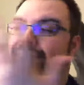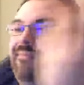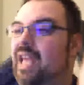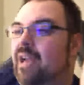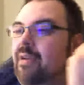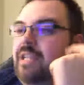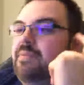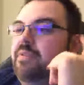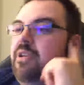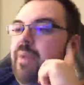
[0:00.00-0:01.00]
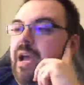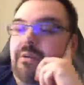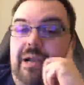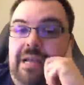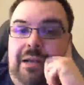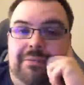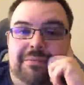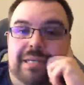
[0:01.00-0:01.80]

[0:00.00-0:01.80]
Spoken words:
Yeah, it's pretty bad right now.